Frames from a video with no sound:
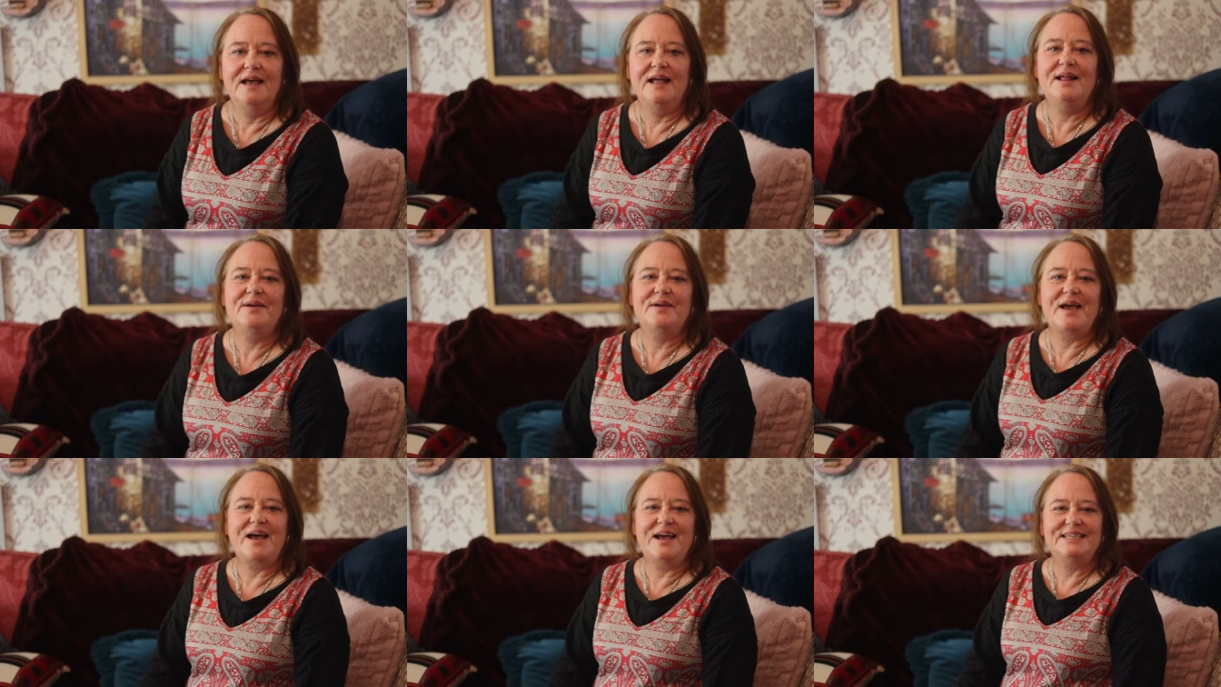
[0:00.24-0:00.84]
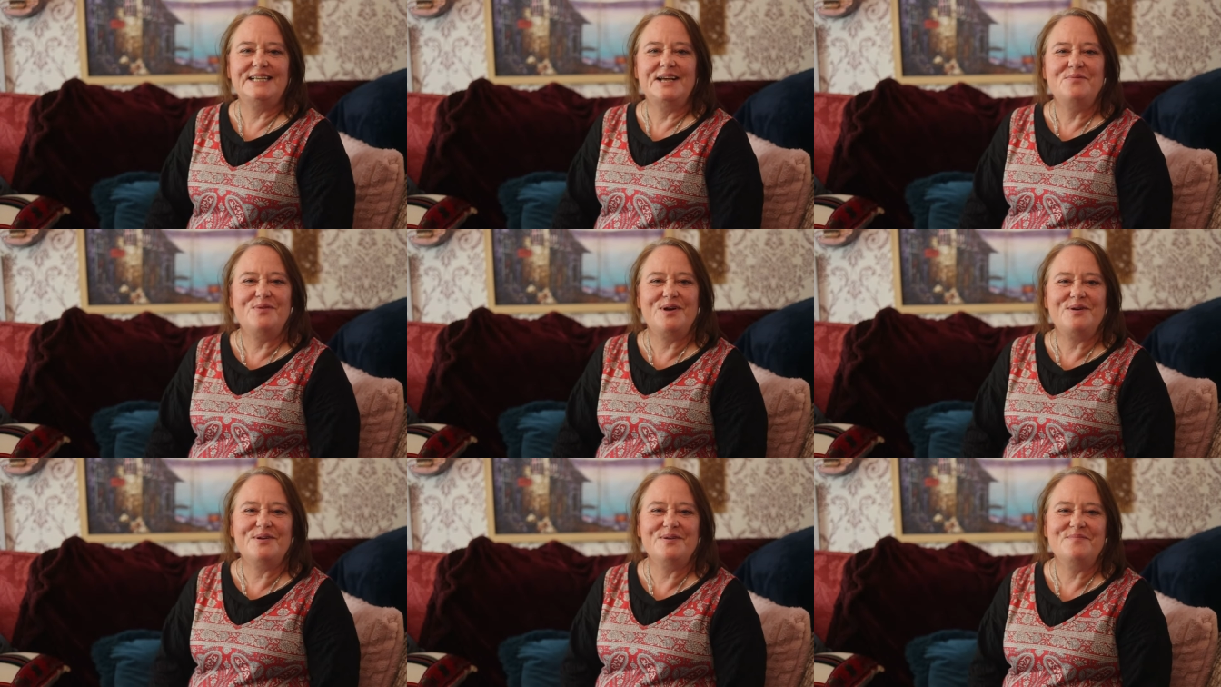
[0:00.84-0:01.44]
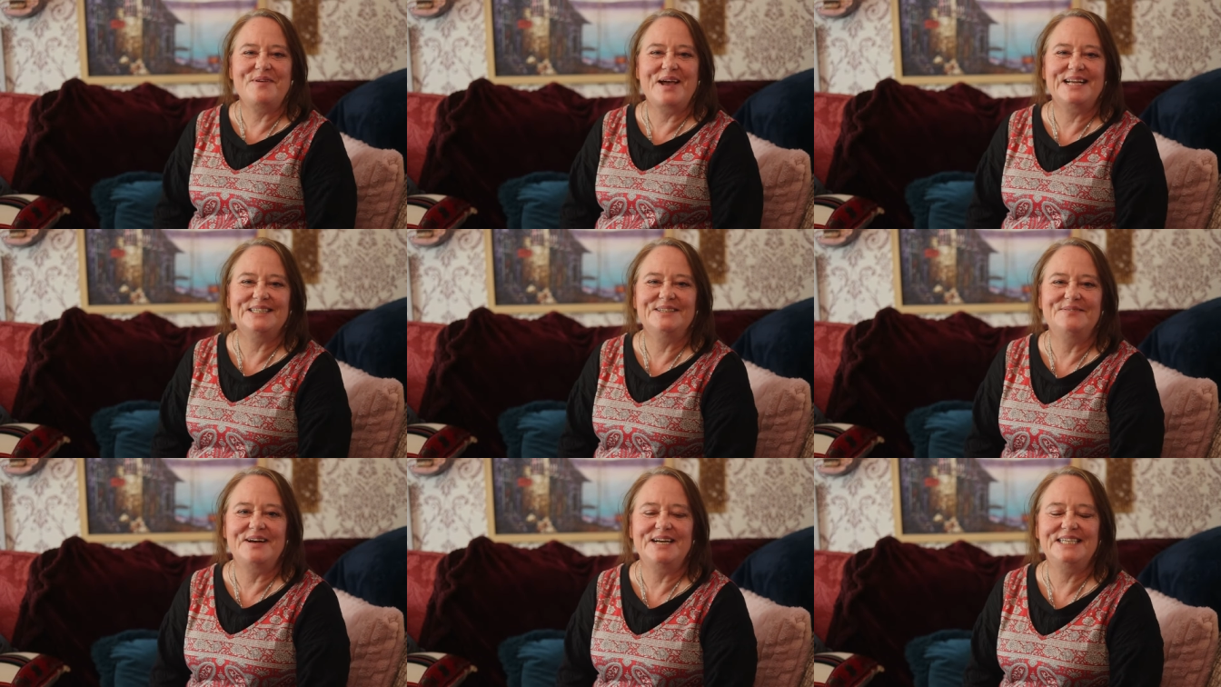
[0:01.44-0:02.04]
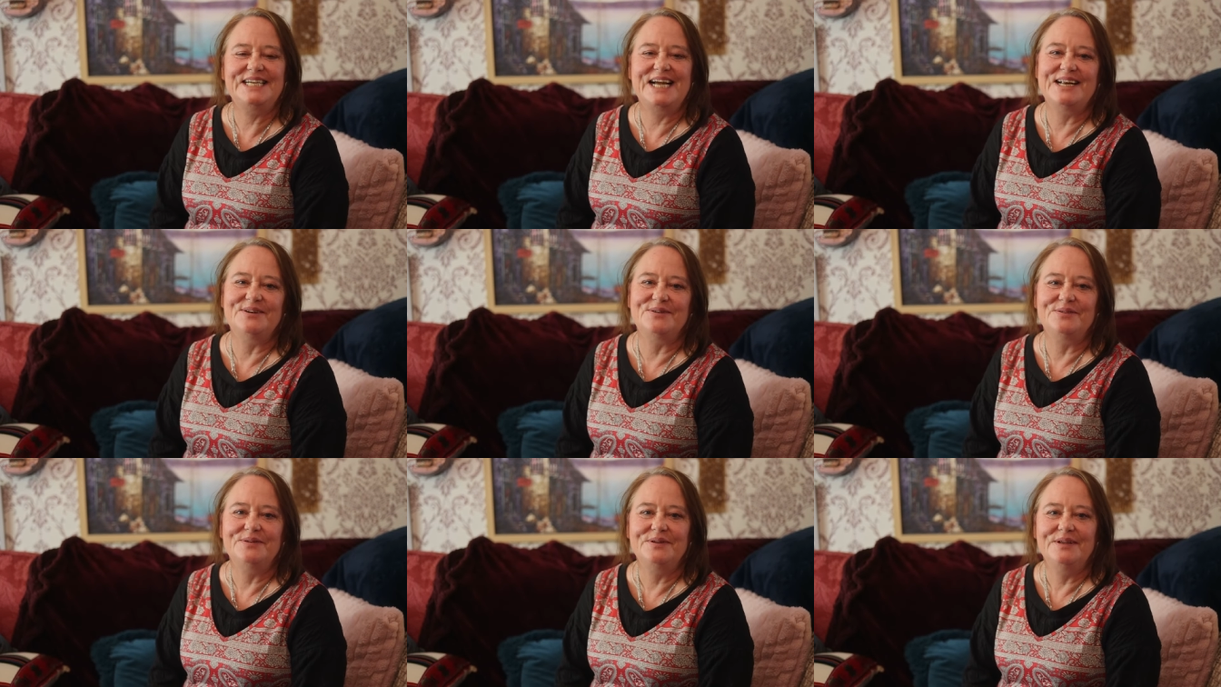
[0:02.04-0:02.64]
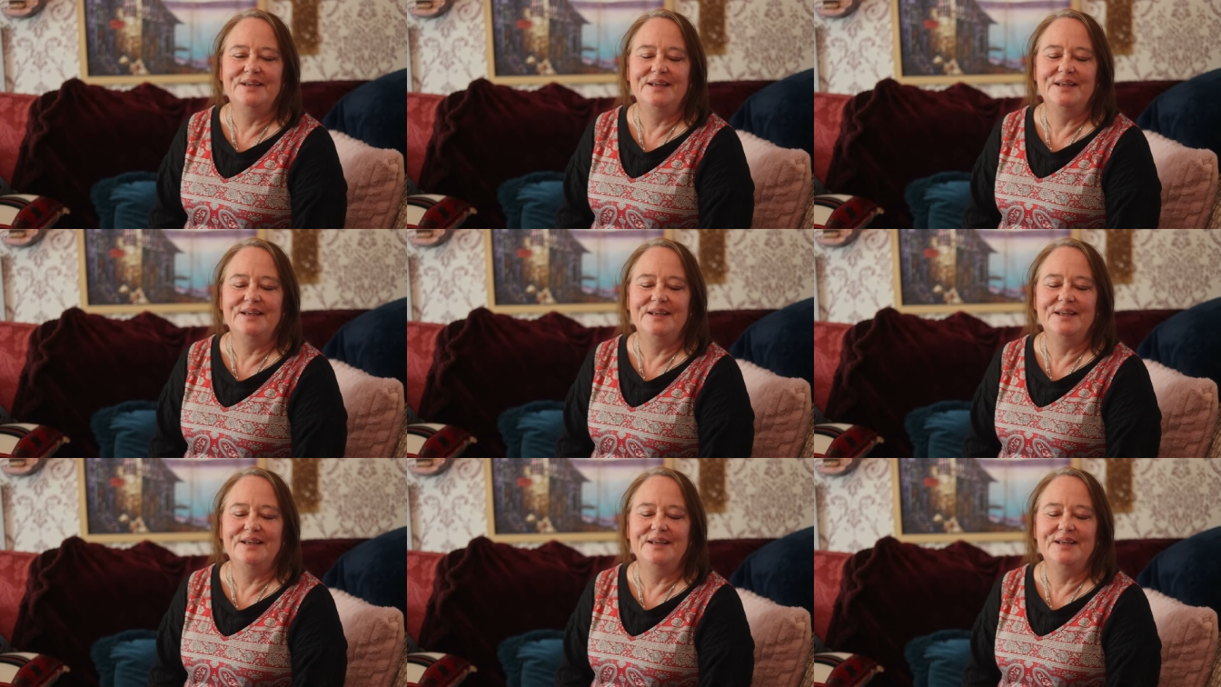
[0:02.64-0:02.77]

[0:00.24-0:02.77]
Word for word: Hello guys and welcome back to my channel.